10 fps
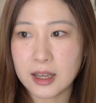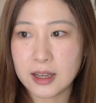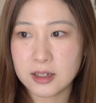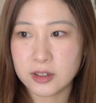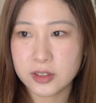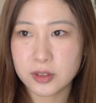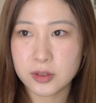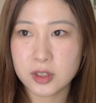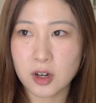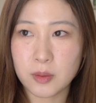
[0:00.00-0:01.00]
and also
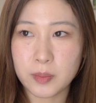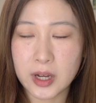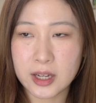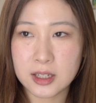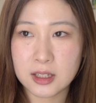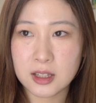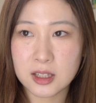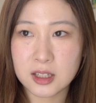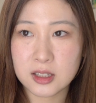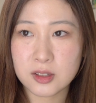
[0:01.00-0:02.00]
start buying
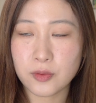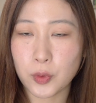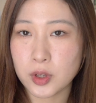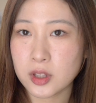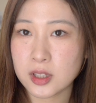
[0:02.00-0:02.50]
things for